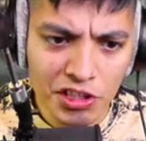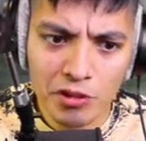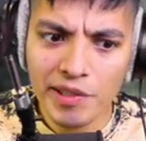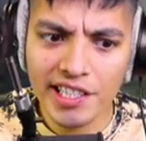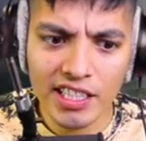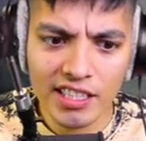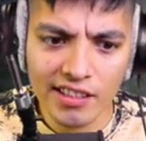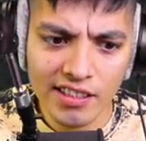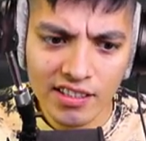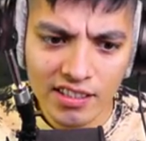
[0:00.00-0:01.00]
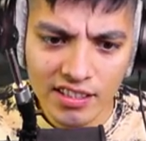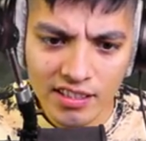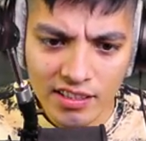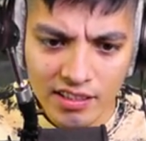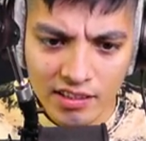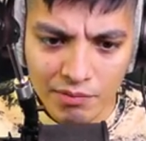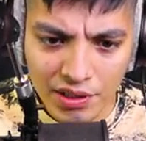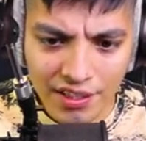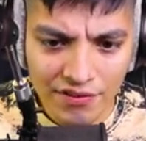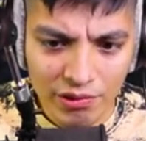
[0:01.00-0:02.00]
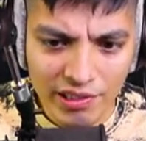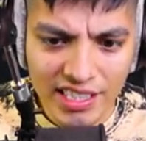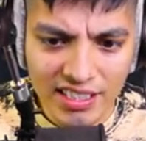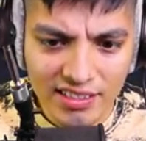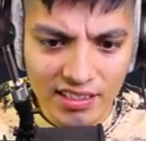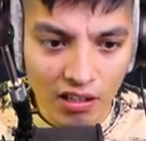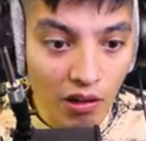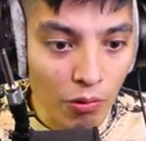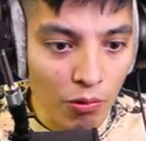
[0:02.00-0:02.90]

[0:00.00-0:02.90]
we should be good. But if there is,